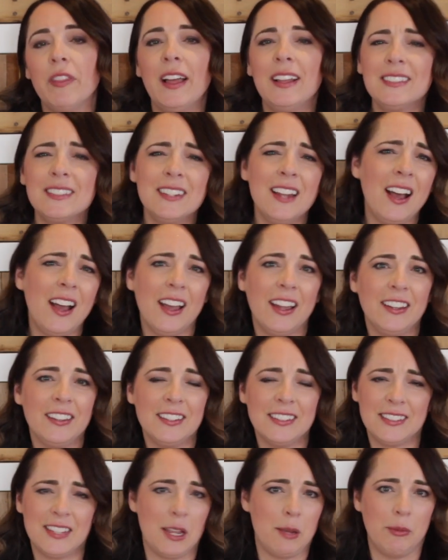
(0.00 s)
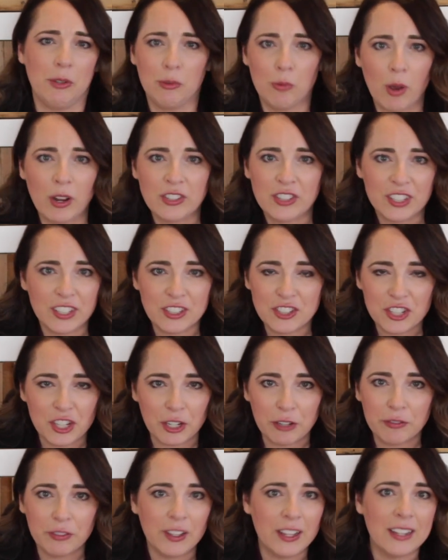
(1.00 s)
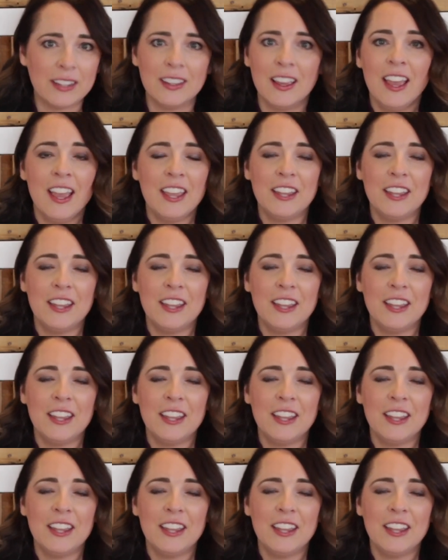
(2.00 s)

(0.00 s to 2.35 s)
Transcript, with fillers: that's not the same as watching a chick flick.